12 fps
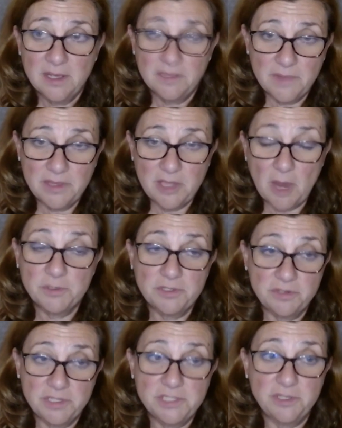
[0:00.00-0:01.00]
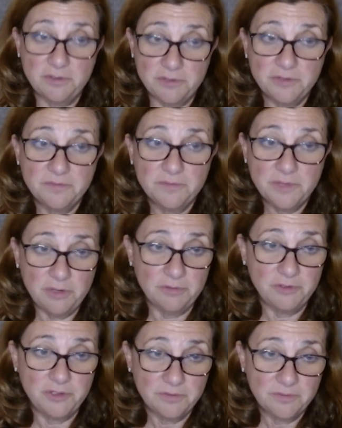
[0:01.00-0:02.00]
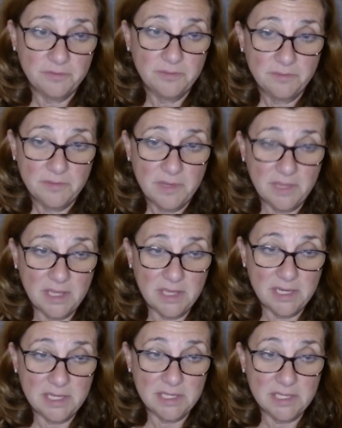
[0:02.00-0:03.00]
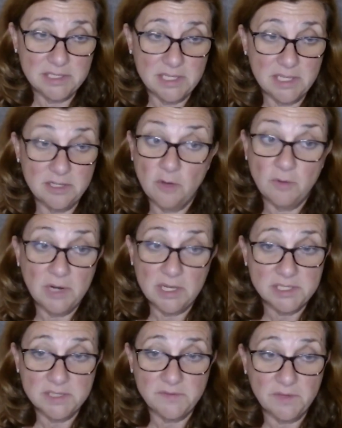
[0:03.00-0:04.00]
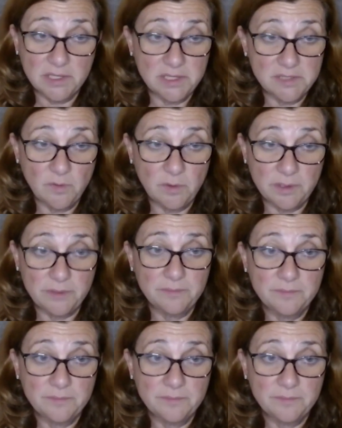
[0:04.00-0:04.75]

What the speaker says: And the opportunity is huge, huge. And no one else is filling this void.